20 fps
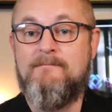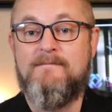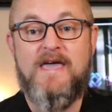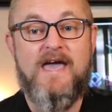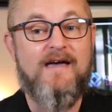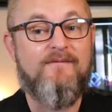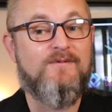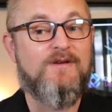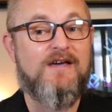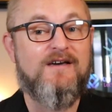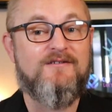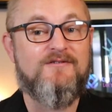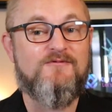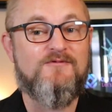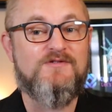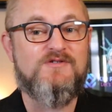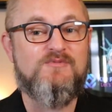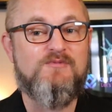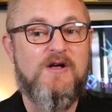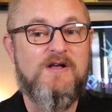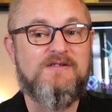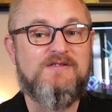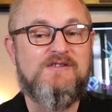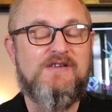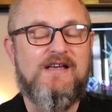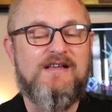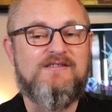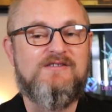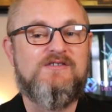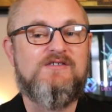Haven't gotten a response
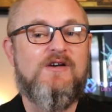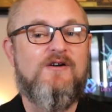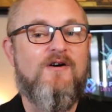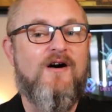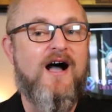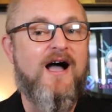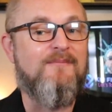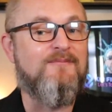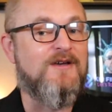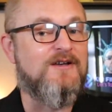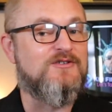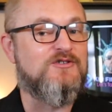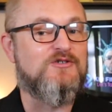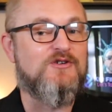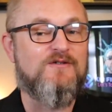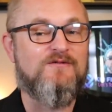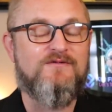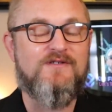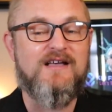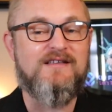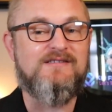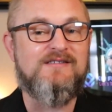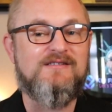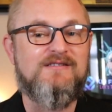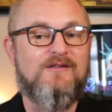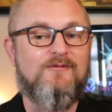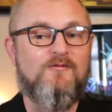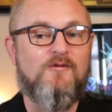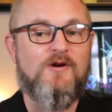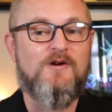yet, so I'm not sure if that's
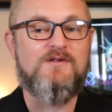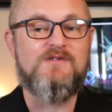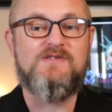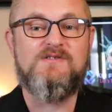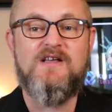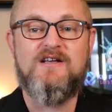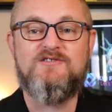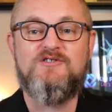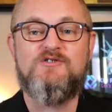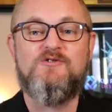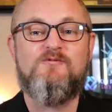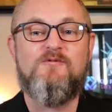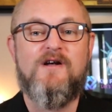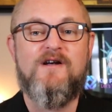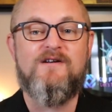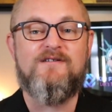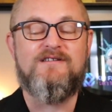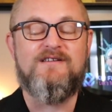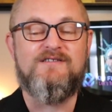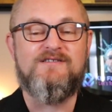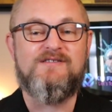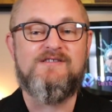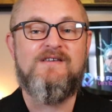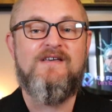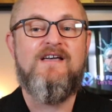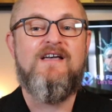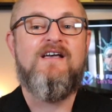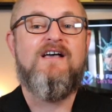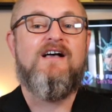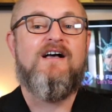in the works, not sure where it is.
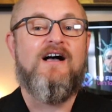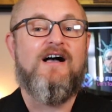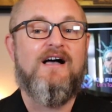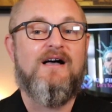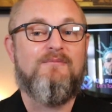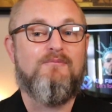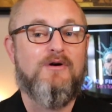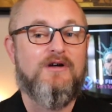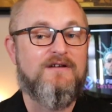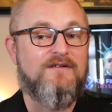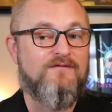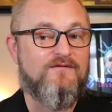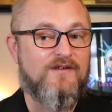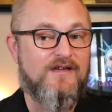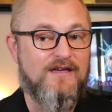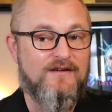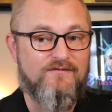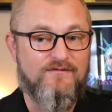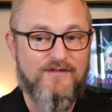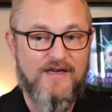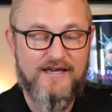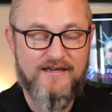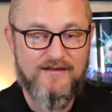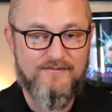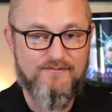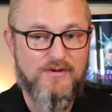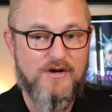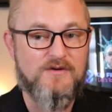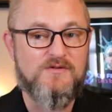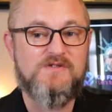But if they
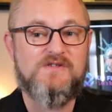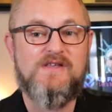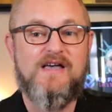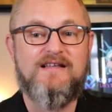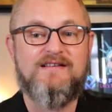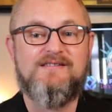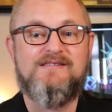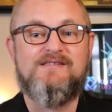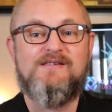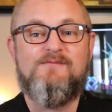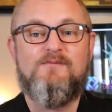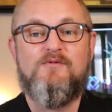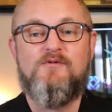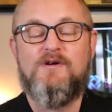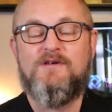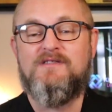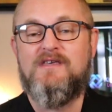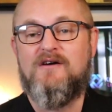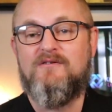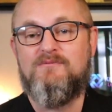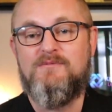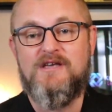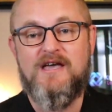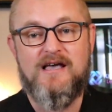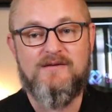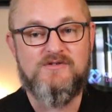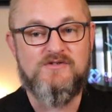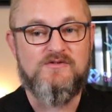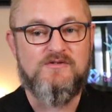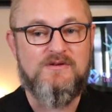could post that at some point, that would be
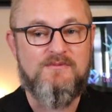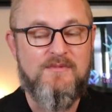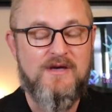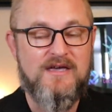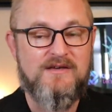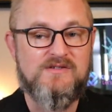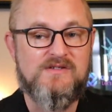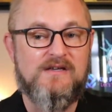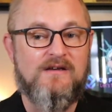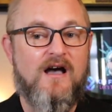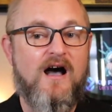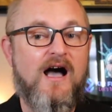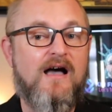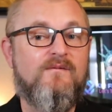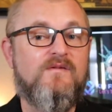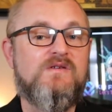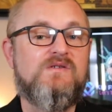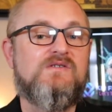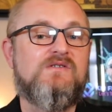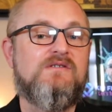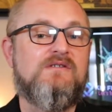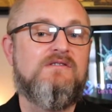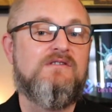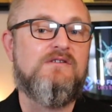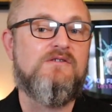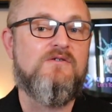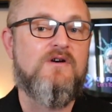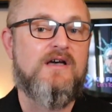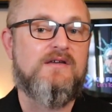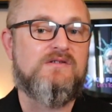absolutely amazing. Obviously, the
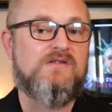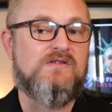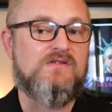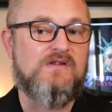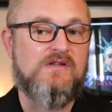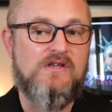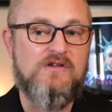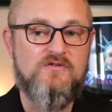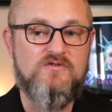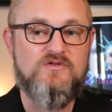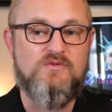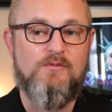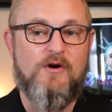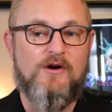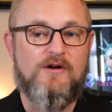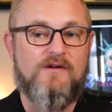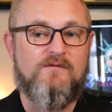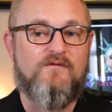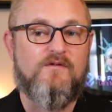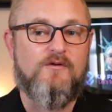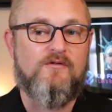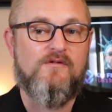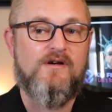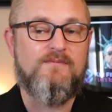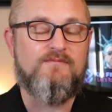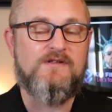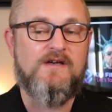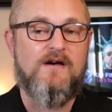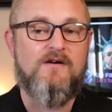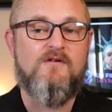US is a huge market for
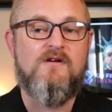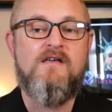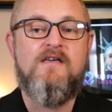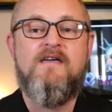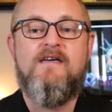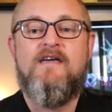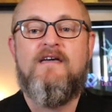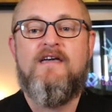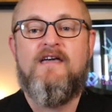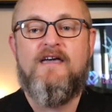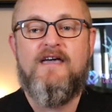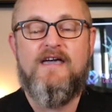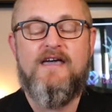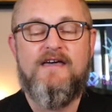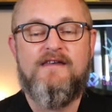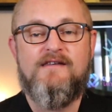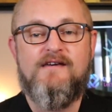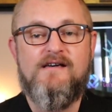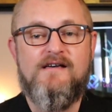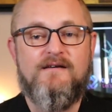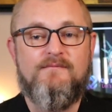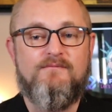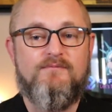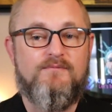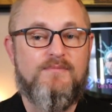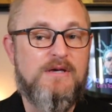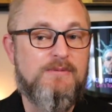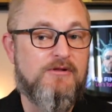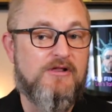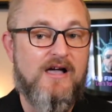crypto, and
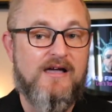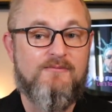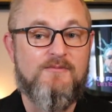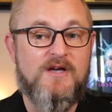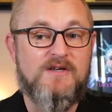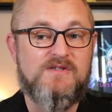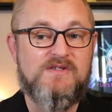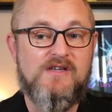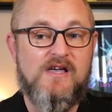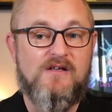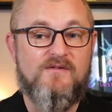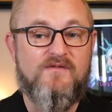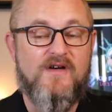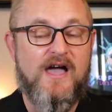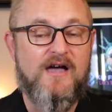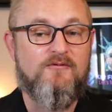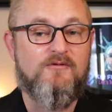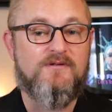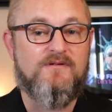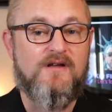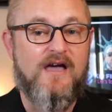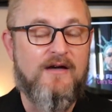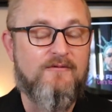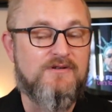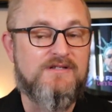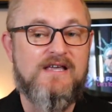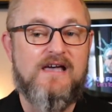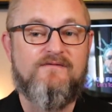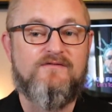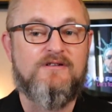people like myself, I
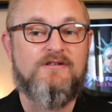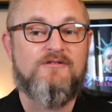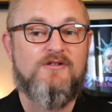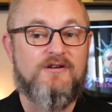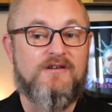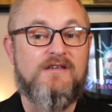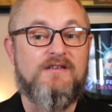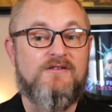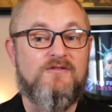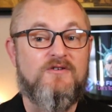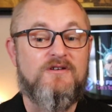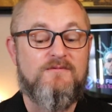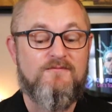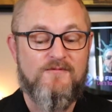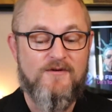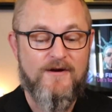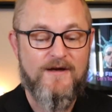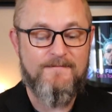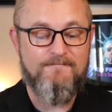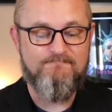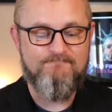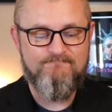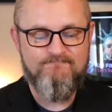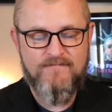would definitely look into it, all right?